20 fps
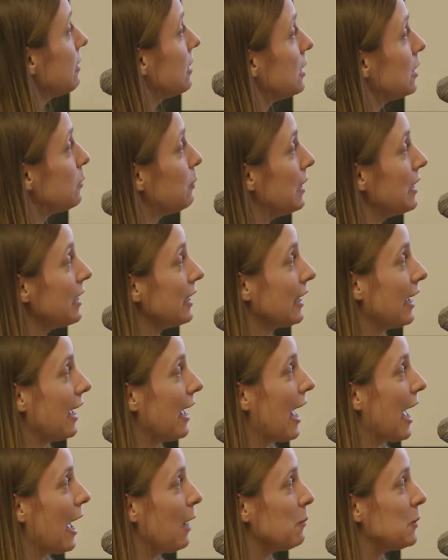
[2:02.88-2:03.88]
the Spinnaker
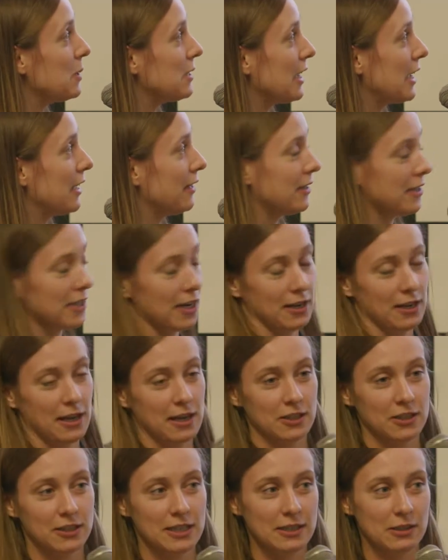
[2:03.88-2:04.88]
Abseil
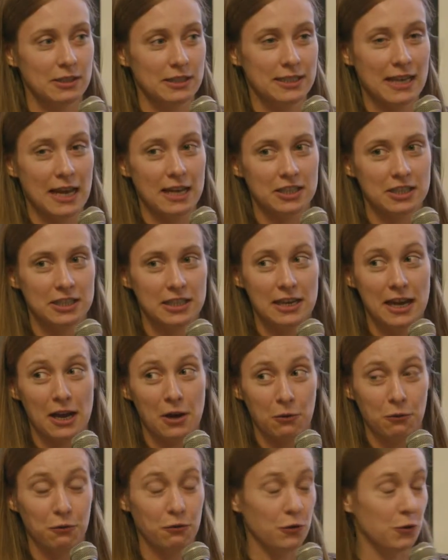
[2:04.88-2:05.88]
Challenge, this is actually
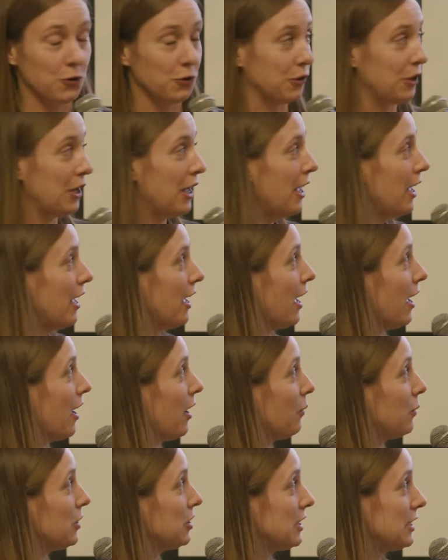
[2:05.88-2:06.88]
now full,
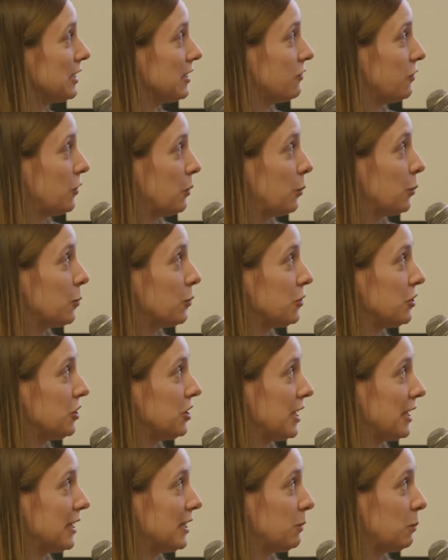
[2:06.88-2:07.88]
uh, which is for
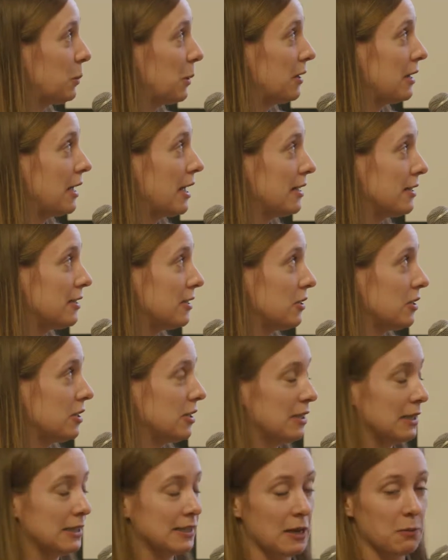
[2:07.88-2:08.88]
PAWS-GIST, but it's just
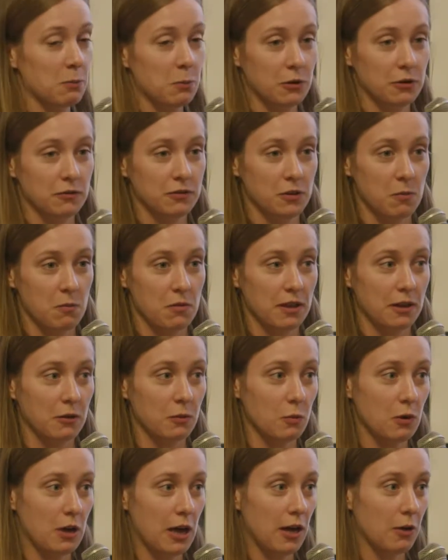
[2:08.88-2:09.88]
an example of
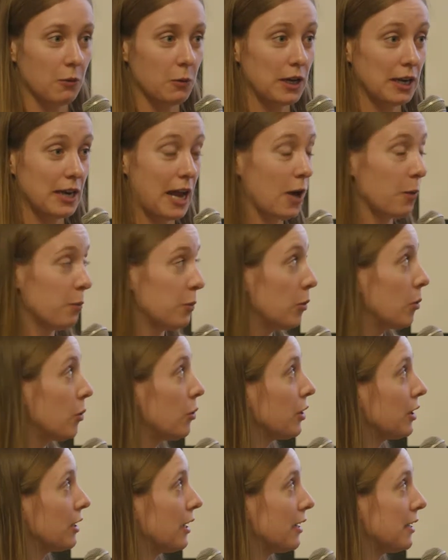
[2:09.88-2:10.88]
something uh, we can help you
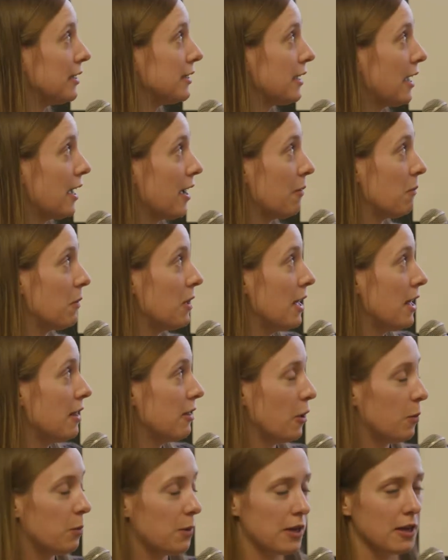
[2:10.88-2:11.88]
organise. Um,
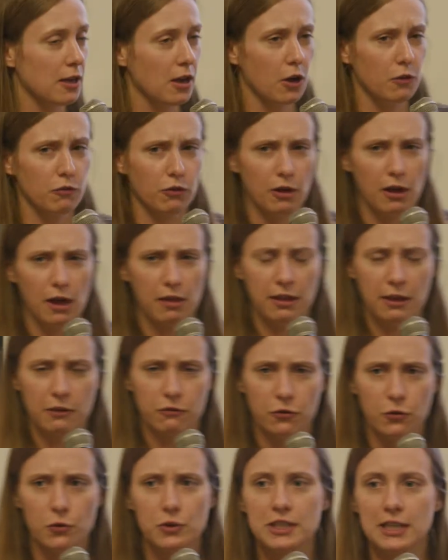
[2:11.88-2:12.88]
there'll be over, I think,
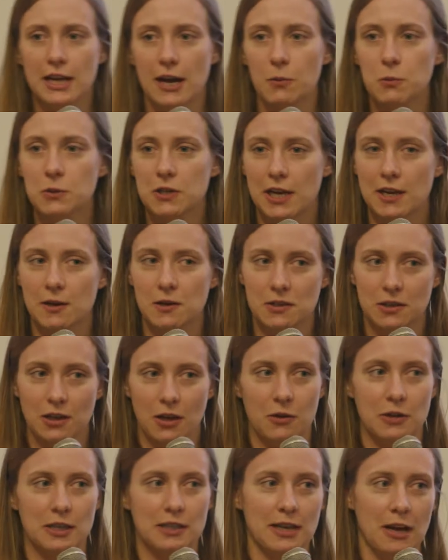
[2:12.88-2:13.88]
40 abseilers
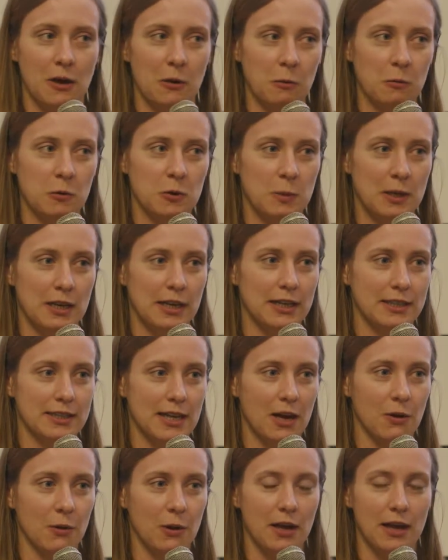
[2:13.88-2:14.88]
going down Spinnaker
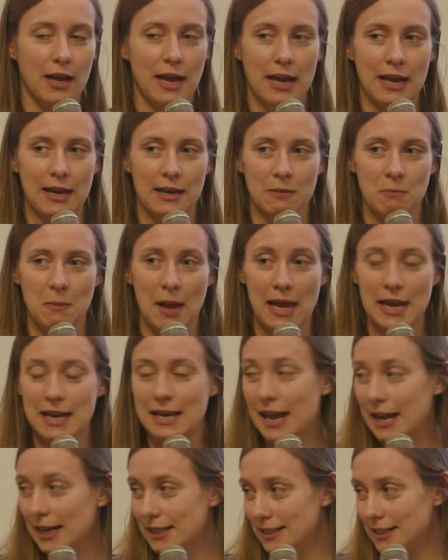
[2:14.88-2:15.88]
Tower in May
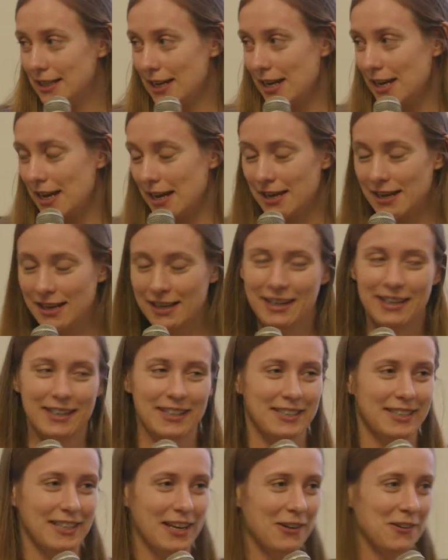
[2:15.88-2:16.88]
next year.
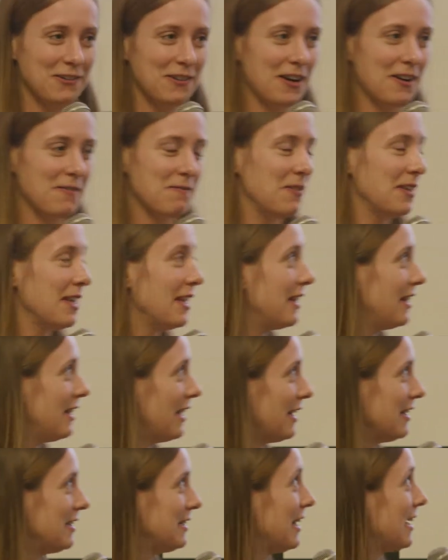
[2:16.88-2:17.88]
So um,
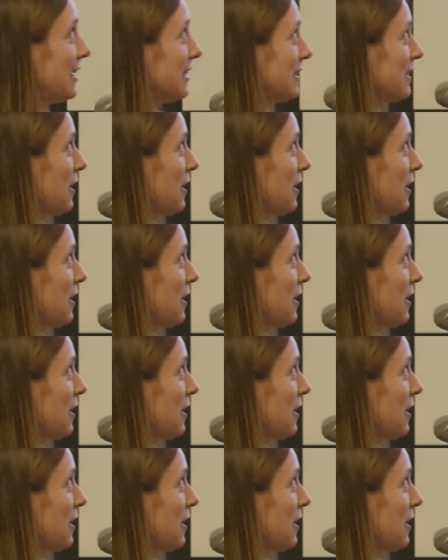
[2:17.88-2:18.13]
let, let us